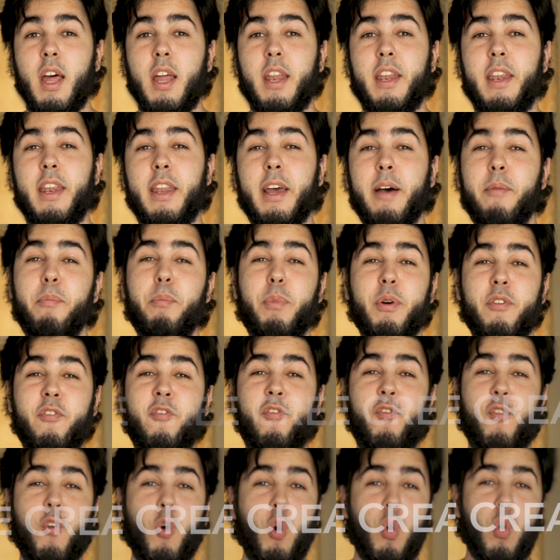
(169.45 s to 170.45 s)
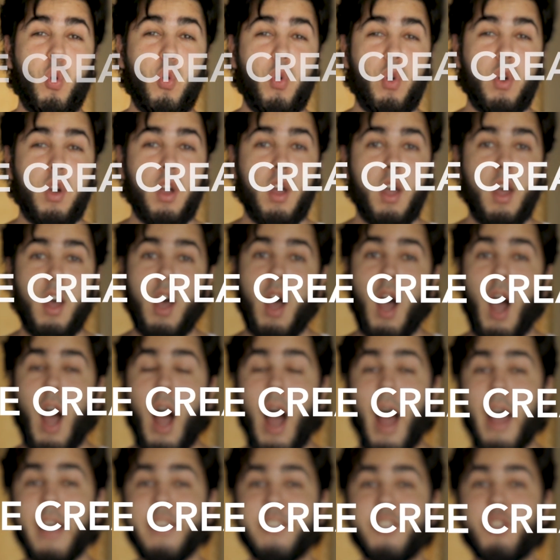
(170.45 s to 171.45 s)
Number 4,
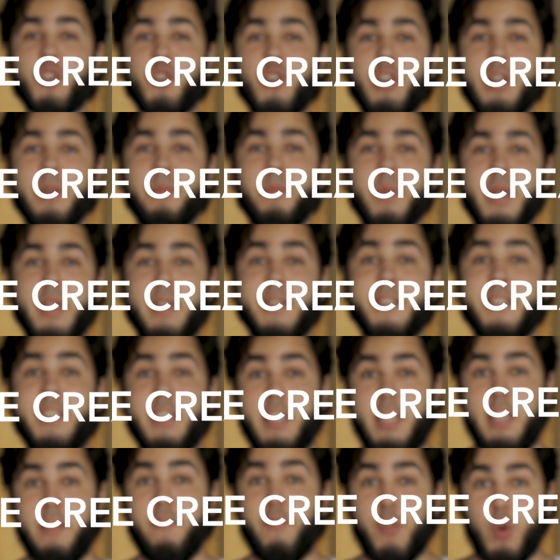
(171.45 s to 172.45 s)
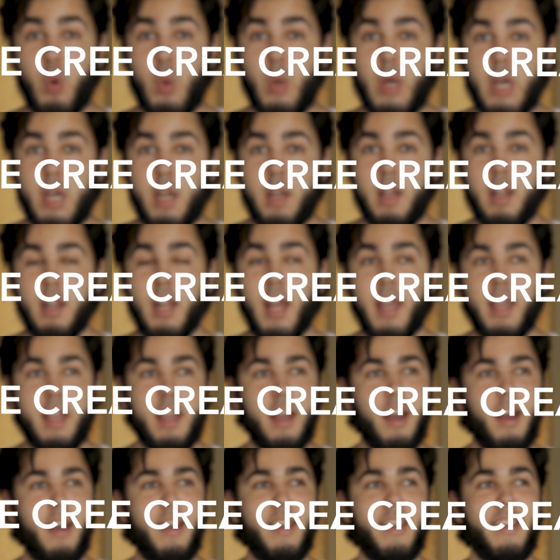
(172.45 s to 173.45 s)
ice cream is everywhere.
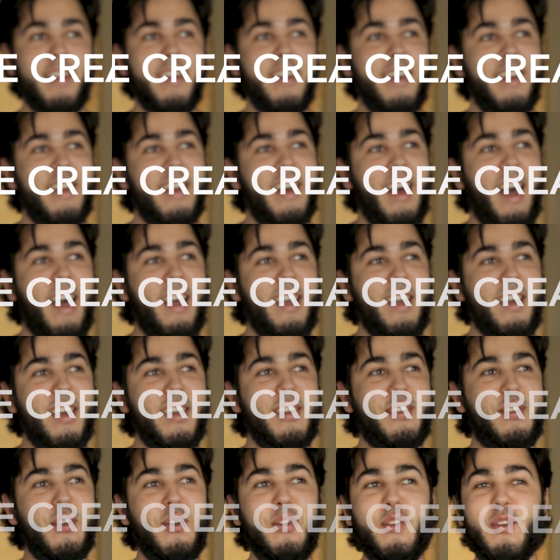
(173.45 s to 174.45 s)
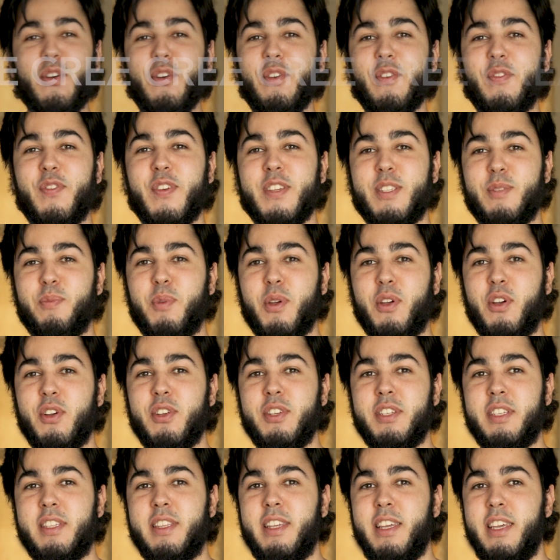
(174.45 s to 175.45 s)
Like, I don't know if it's
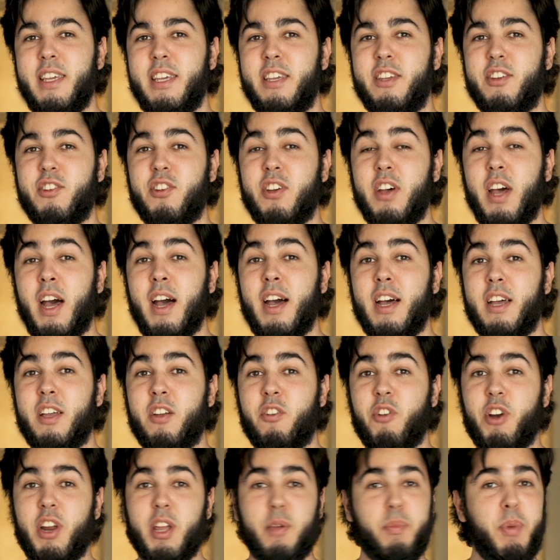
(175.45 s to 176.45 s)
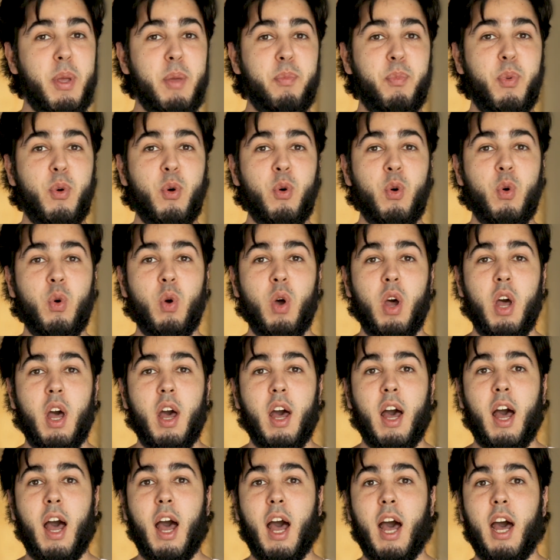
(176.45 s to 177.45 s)
because the Greek people
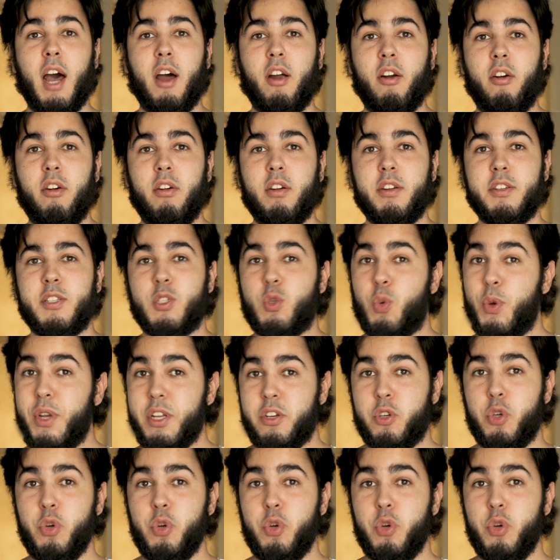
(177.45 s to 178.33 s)
are sweet